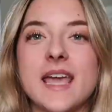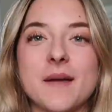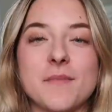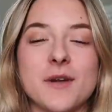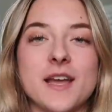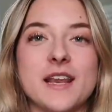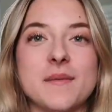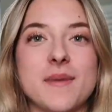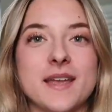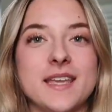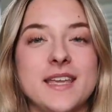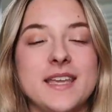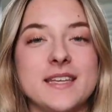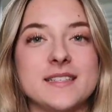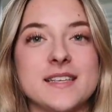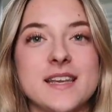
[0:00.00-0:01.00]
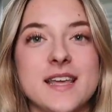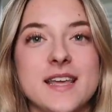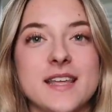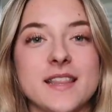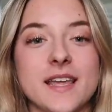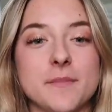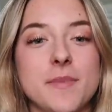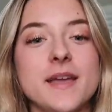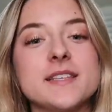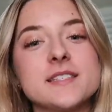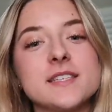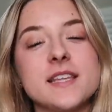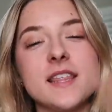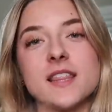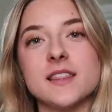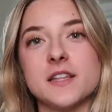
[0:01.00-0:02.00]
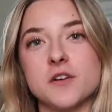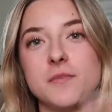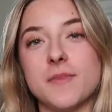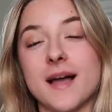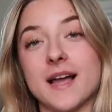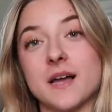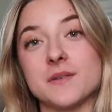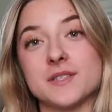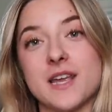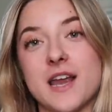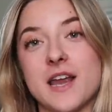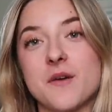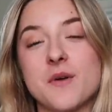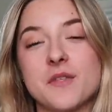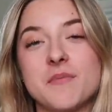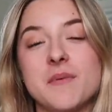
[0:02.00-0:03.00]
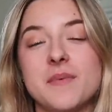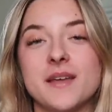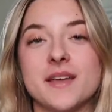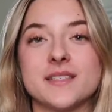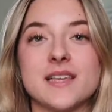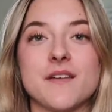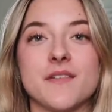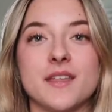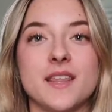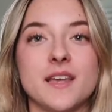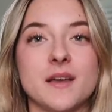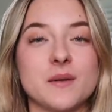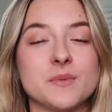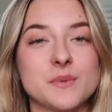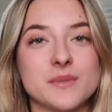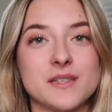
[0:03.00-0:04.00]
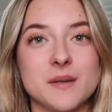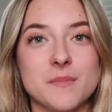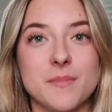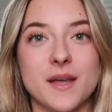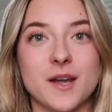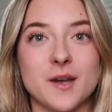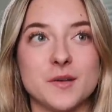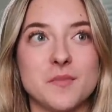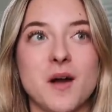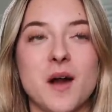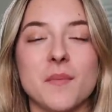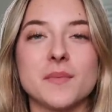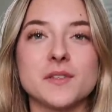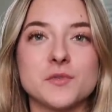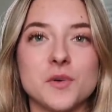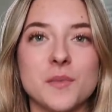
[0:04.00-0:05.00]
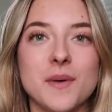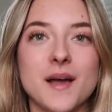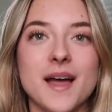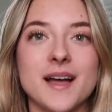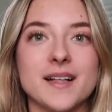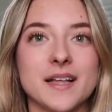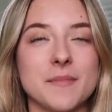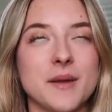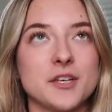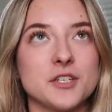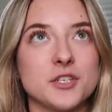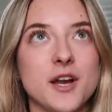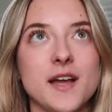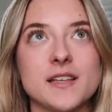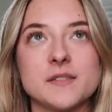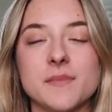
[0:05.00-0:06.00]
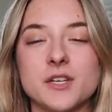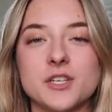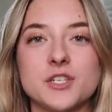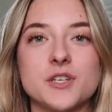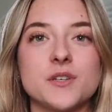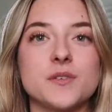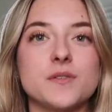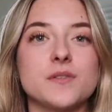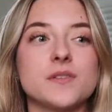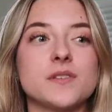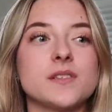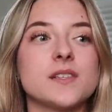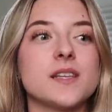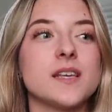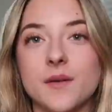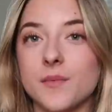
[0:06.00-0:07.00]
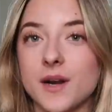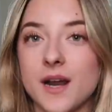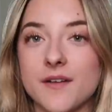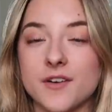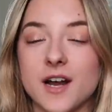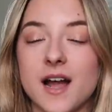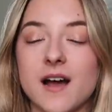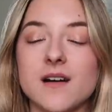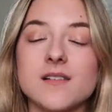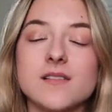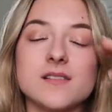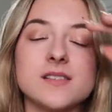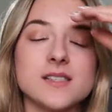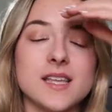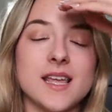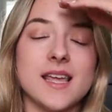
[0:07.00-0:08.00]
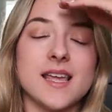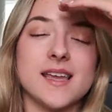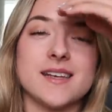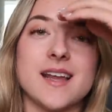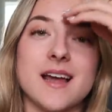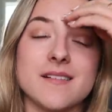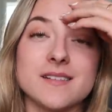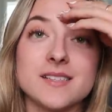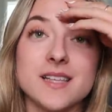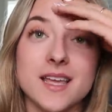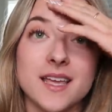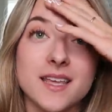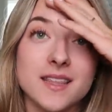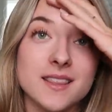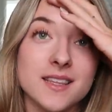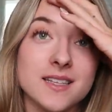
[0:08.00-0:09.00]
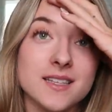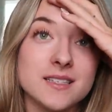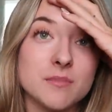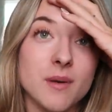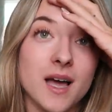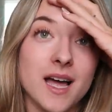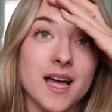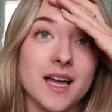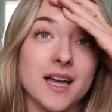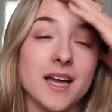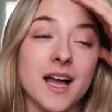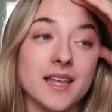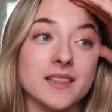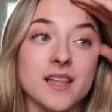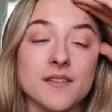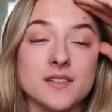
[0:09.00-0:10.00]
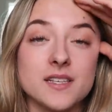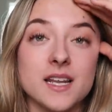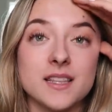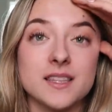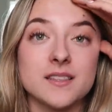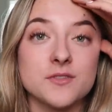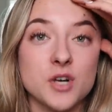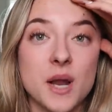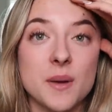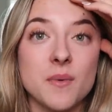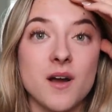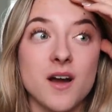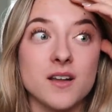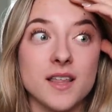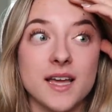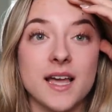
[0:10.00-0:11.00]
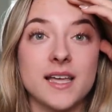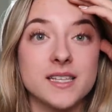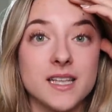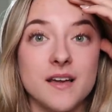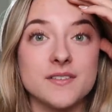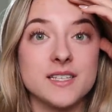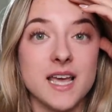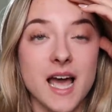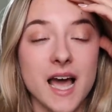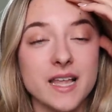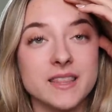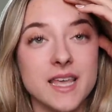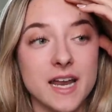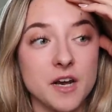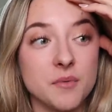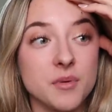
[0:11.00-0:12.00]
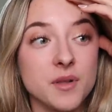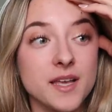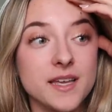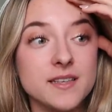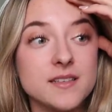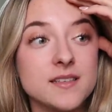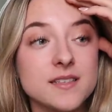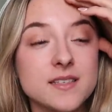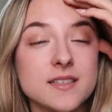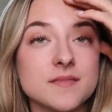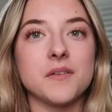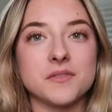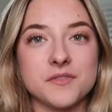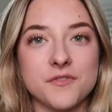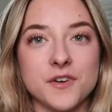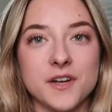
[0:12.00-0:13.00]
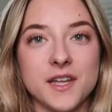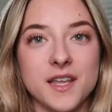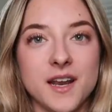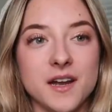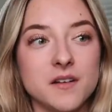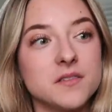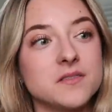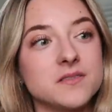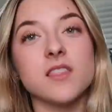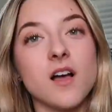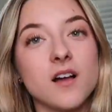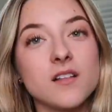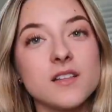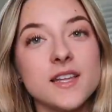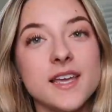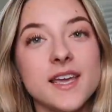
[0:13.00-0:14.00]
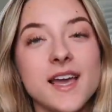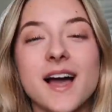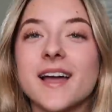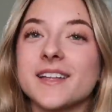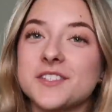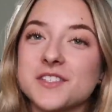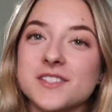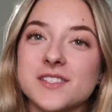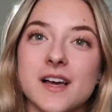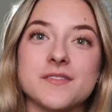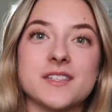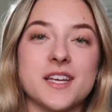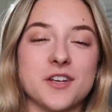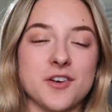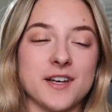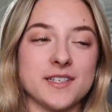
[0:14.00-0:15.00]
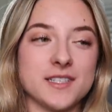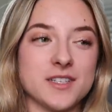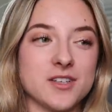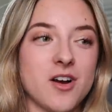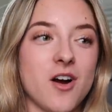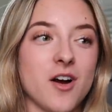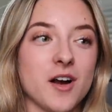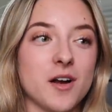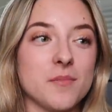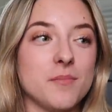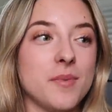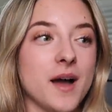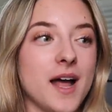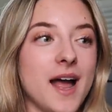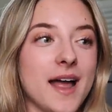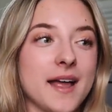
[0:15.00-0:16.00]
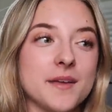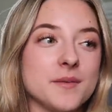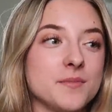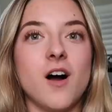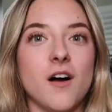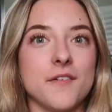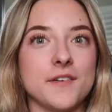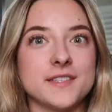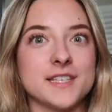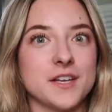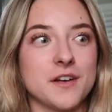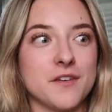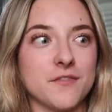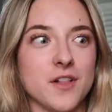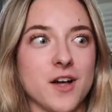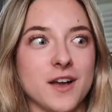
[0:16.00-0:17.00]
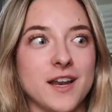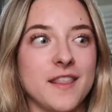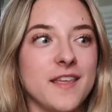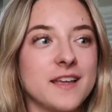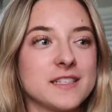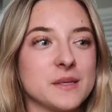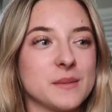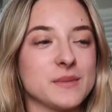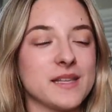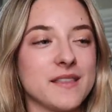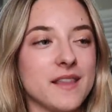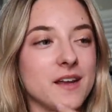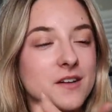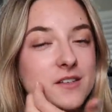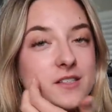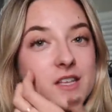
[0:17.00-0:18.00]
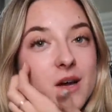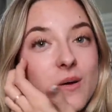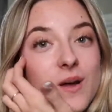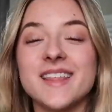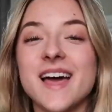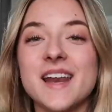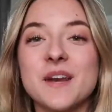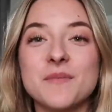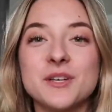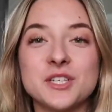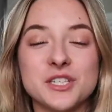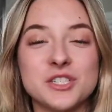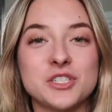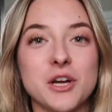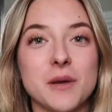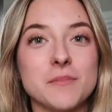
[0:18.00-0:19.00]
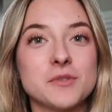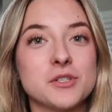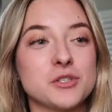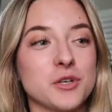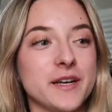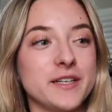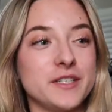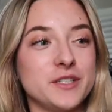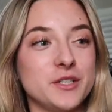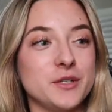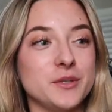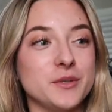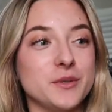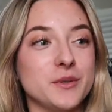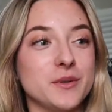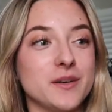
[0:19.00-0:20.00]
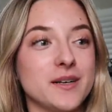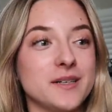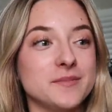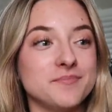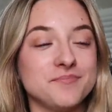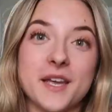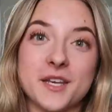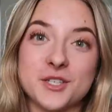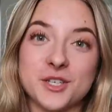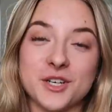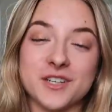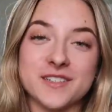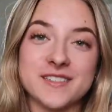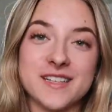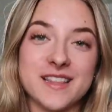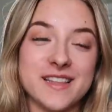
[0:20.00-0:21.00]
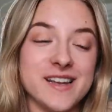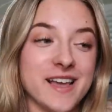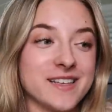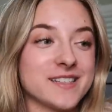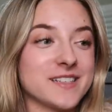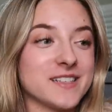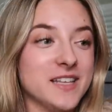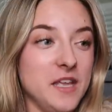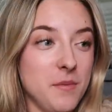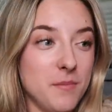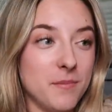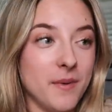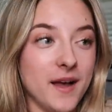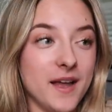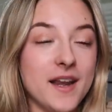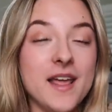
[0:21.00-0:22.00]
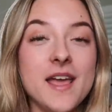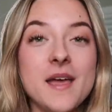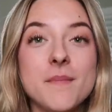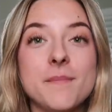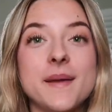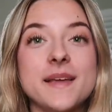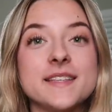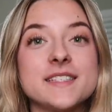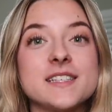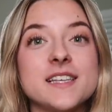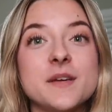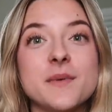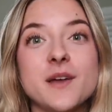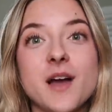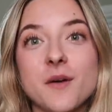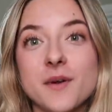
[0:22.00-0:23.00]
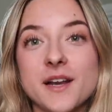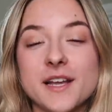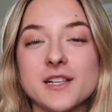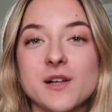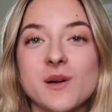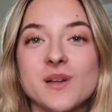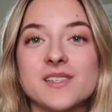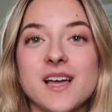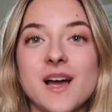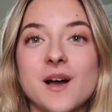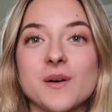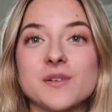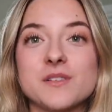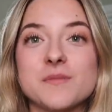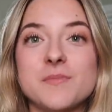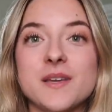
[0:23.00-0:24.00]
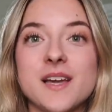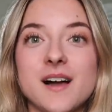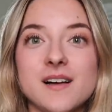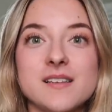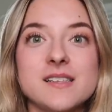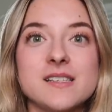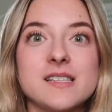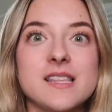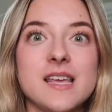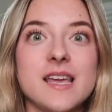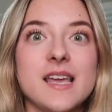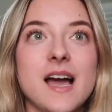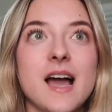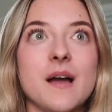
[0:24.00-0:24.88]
camera in it, my keys in it, like basically the little bag I was carrying with me because everything else was in a bigger department store bag, like my dress, my shoes, and whatever else. And I was like, this bag, I left it at Dry Bar. Like, I left it at the hair place. I was freaking out. Luckily, I had just left it in Grace's car, but I obviously couldn't vlog anything because it was in there. So then we just jumped straight to pictures in the next clip. But basically, we got ready at Chloe's house because they